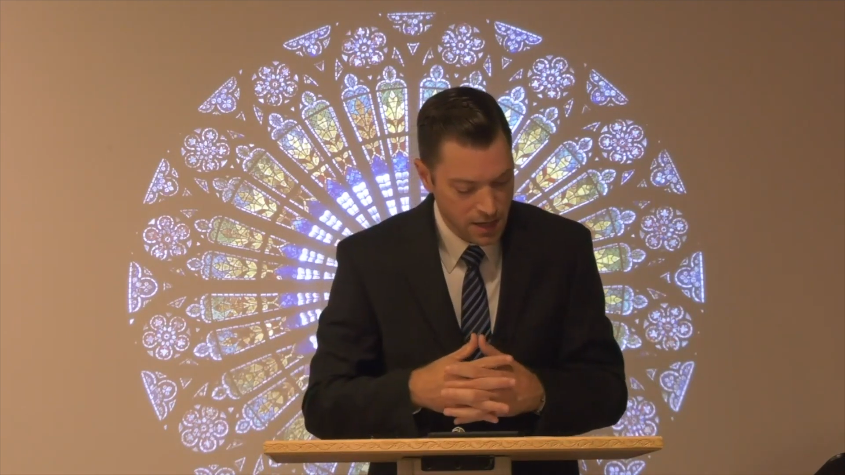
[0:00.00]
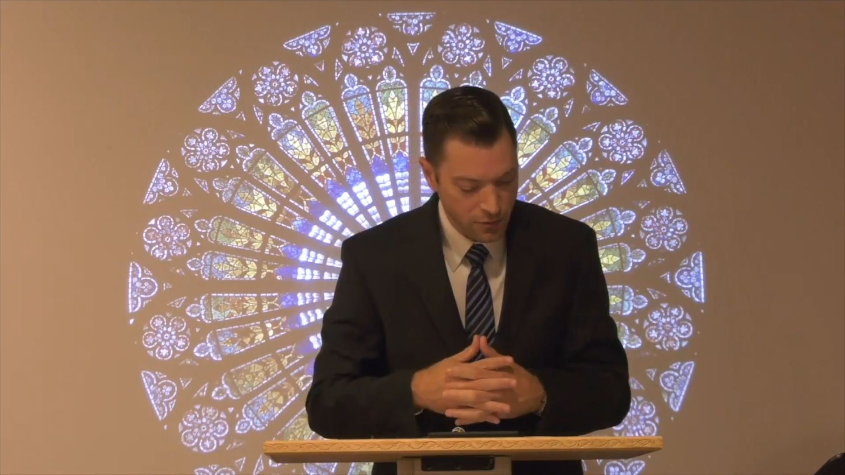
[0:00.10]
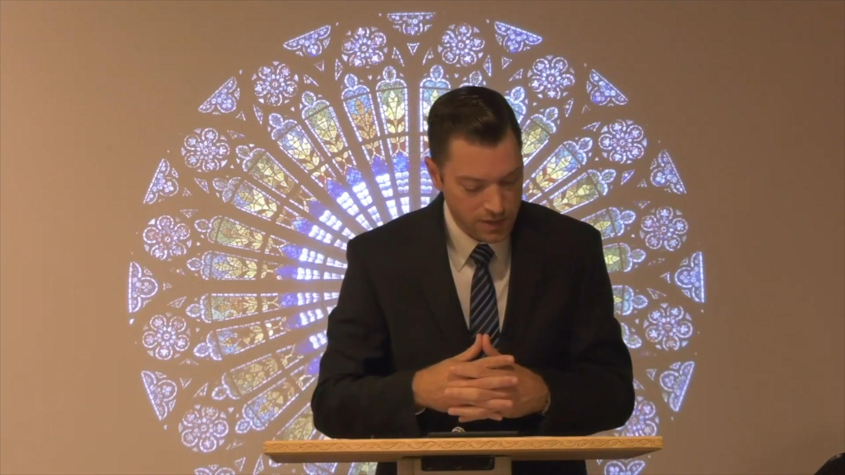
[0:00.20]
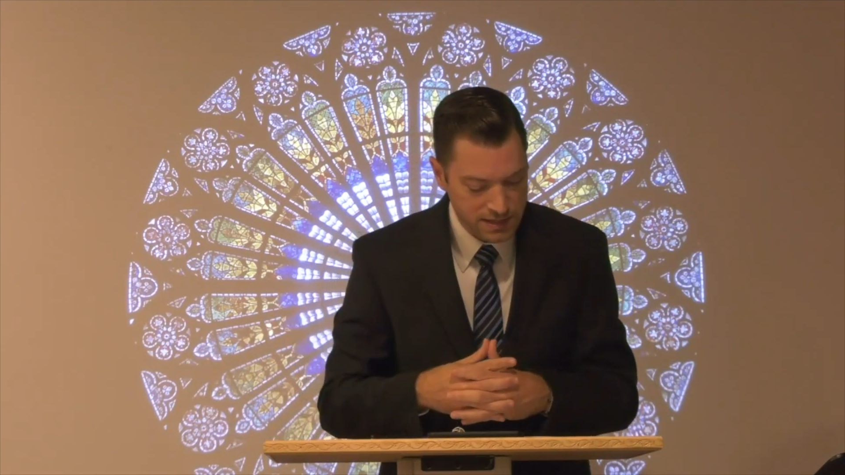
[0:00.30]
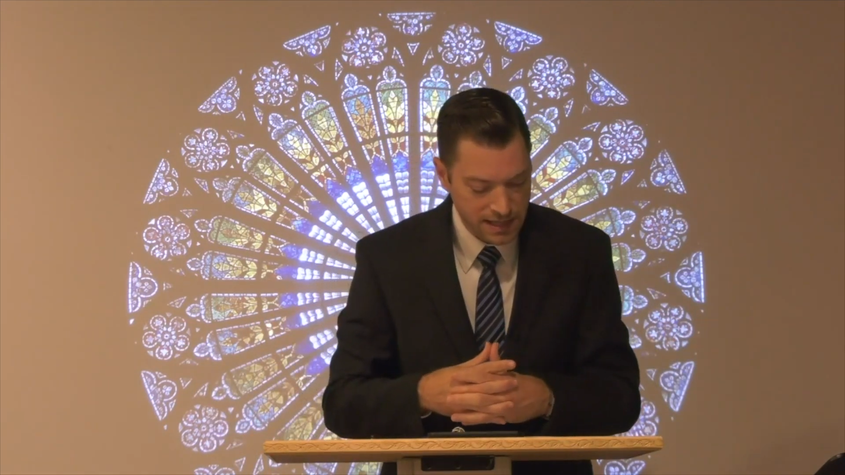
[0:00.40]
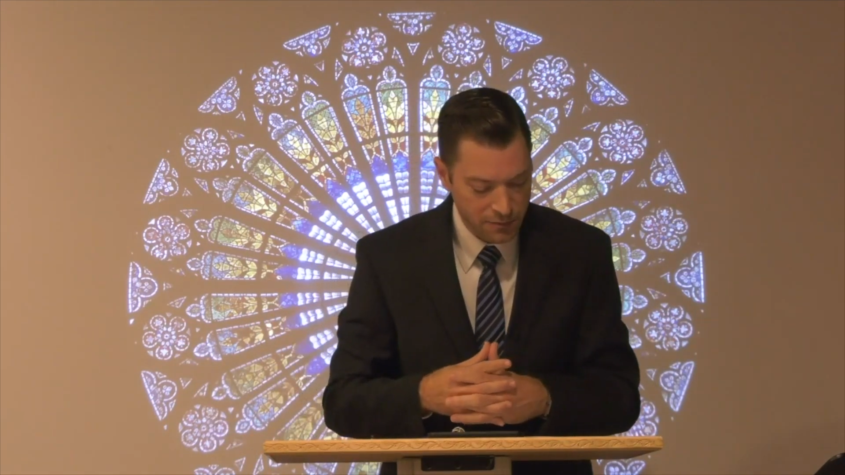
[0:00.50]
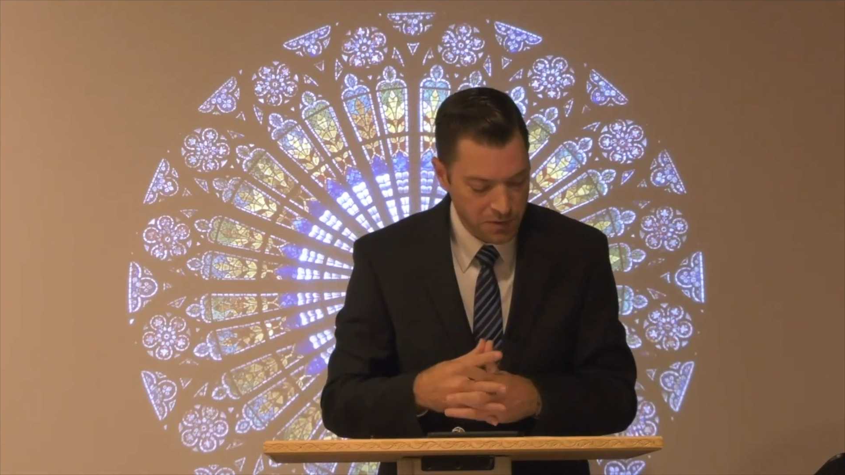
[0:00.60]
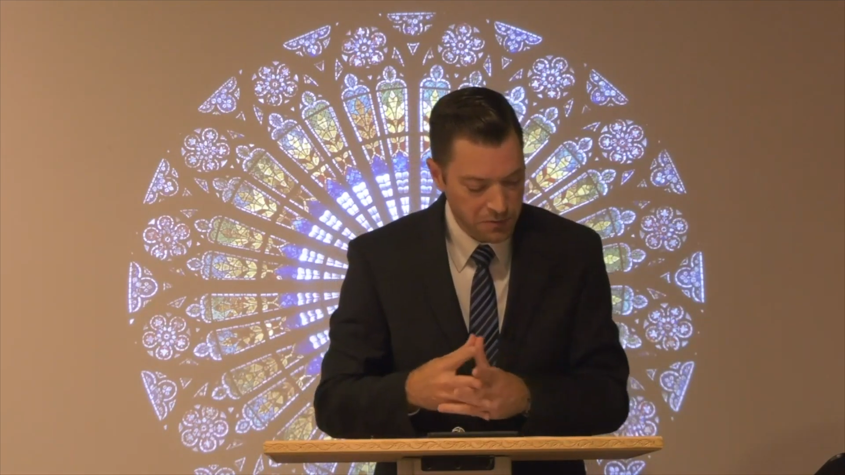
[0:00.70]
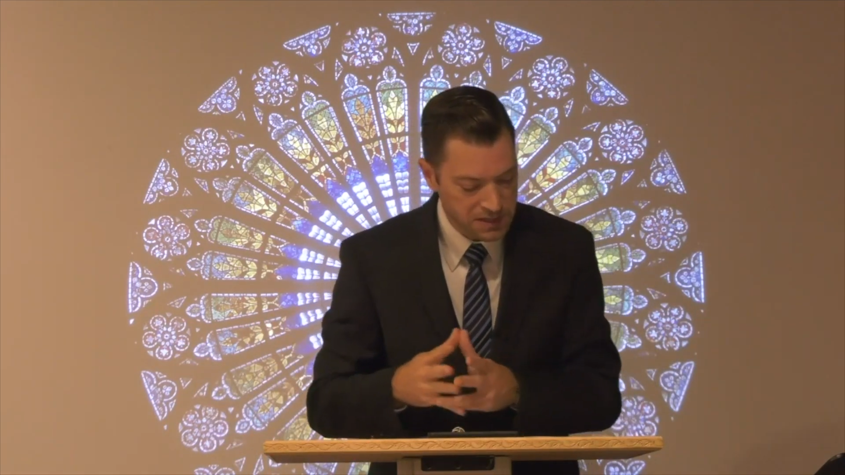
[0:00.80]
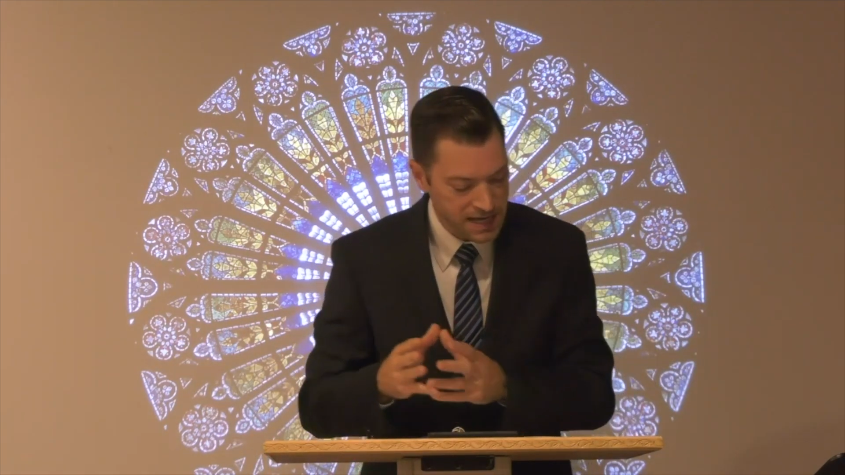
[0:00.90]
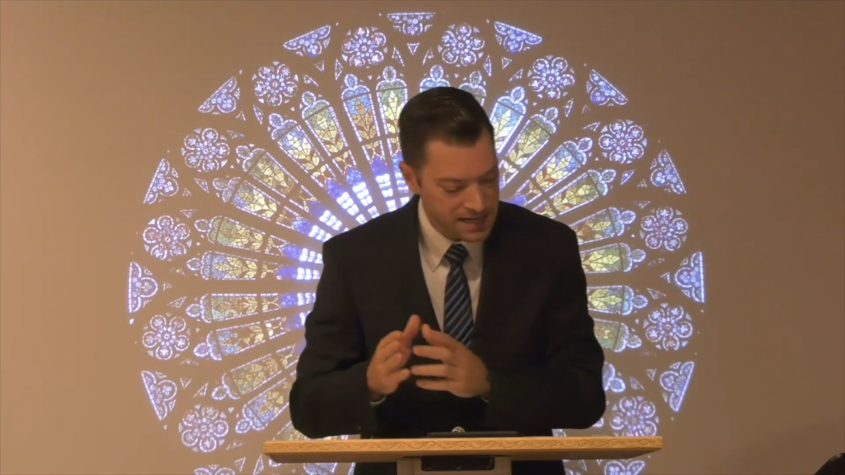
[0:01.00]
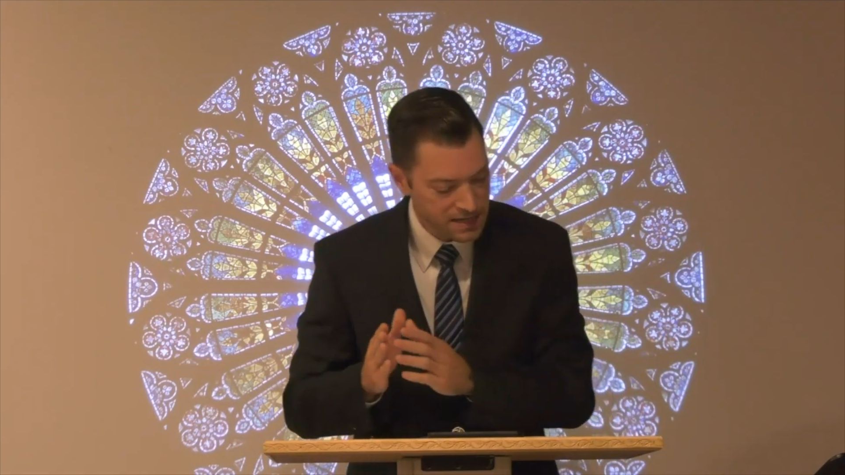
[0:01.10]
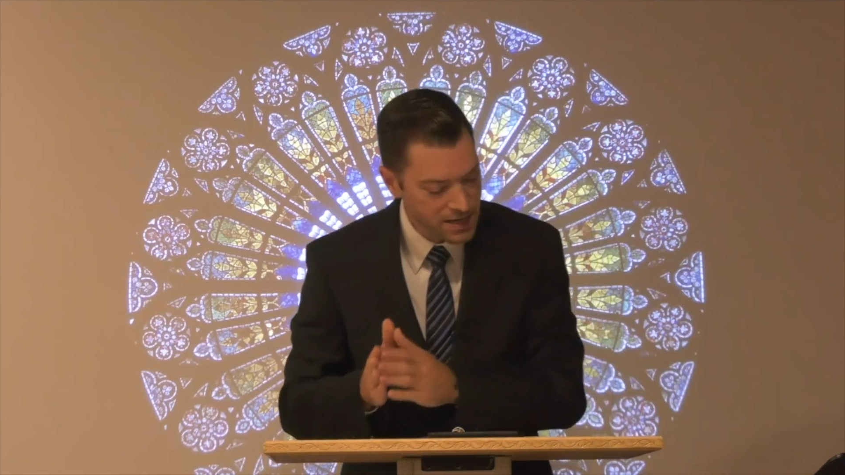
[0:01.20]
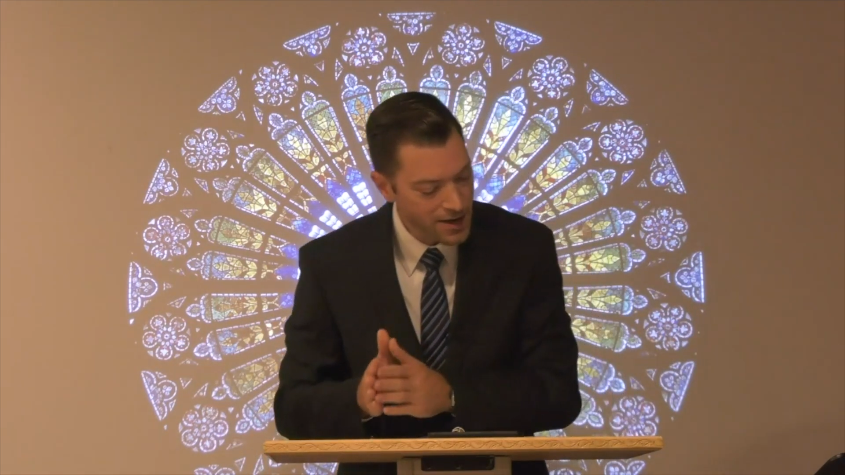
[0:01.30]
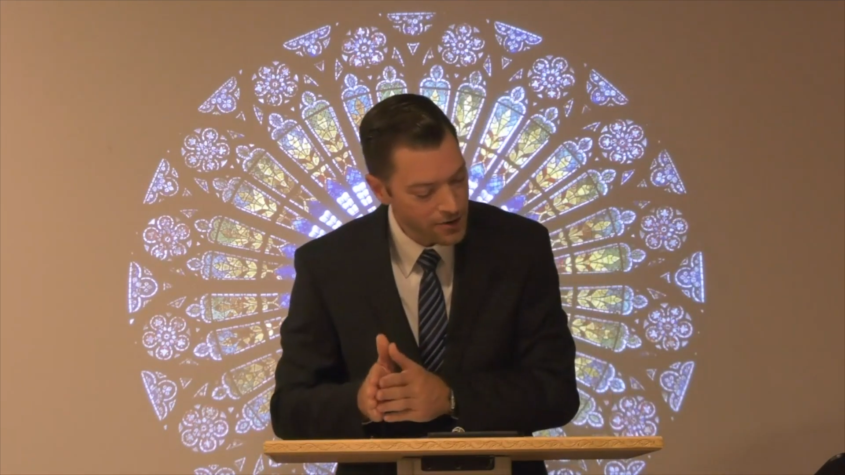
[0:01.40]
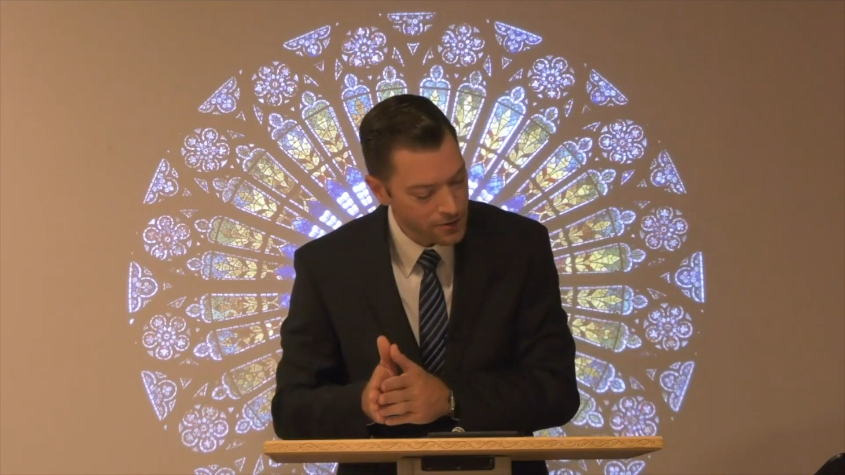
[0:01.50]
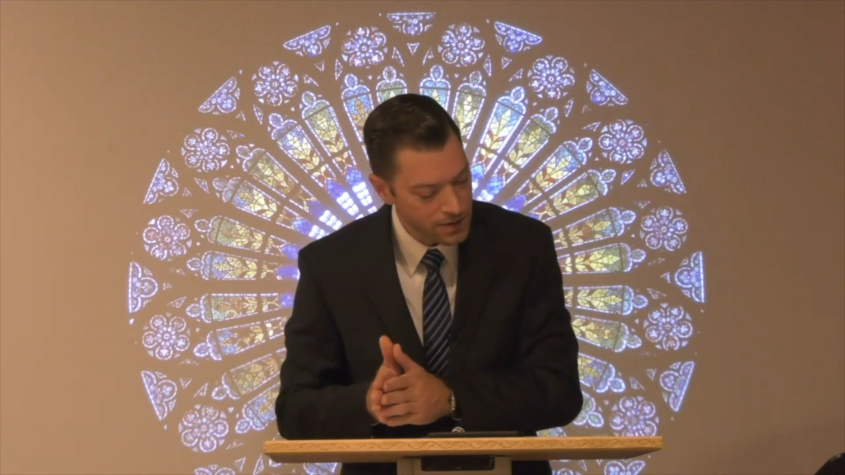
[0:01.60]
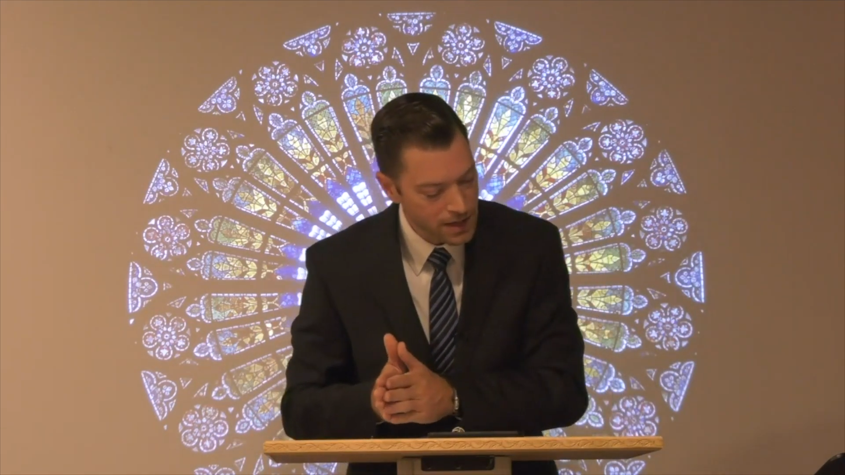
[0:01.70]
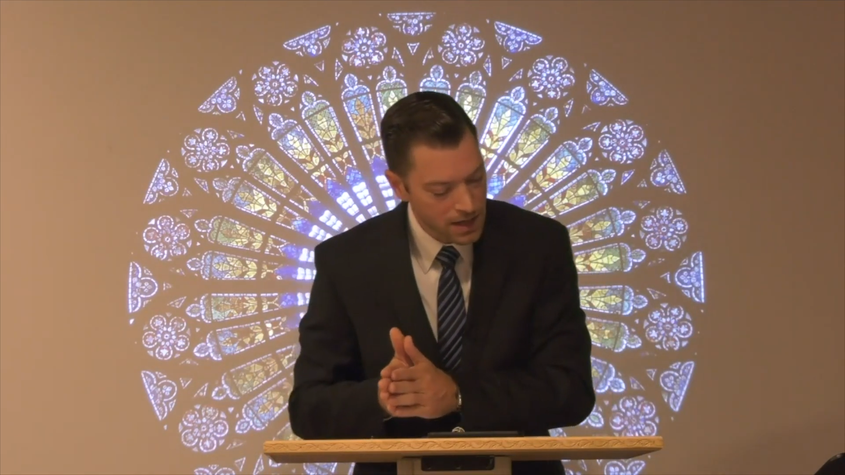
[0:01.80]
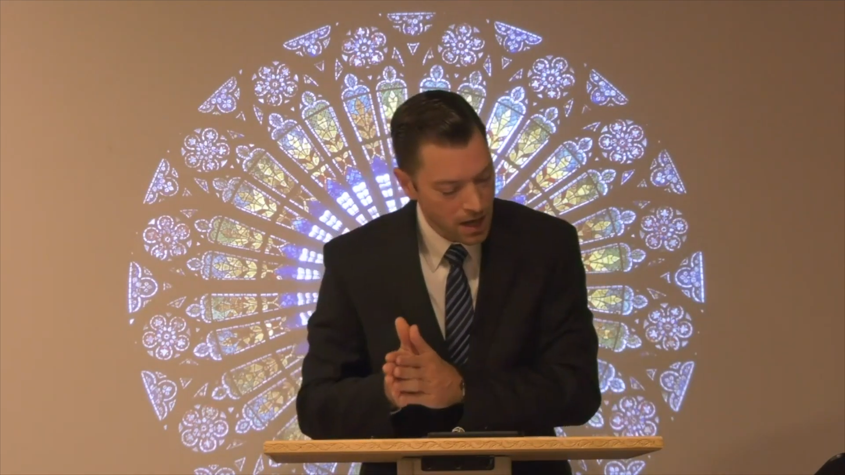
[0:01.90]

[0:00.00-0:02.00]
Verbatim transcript: we said we would take note